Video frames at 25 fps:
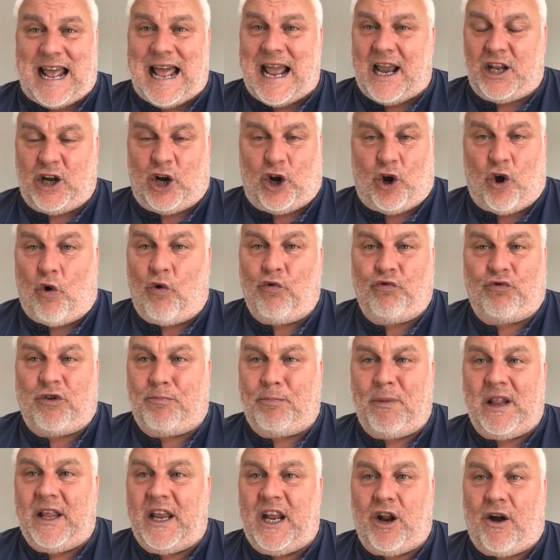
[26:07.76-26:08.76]
Sky going to cut
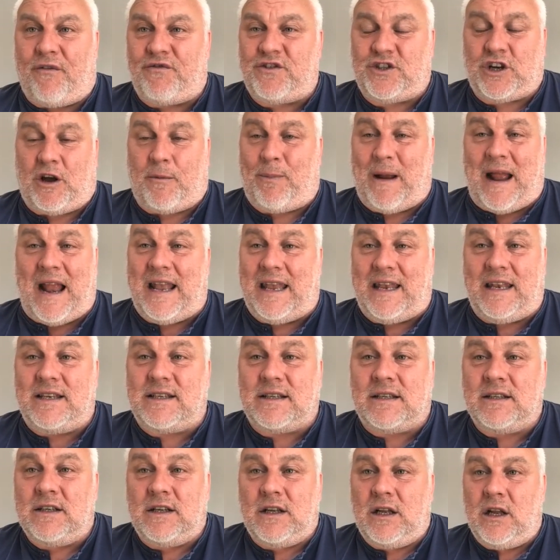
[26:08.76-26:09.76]
100 million off top end,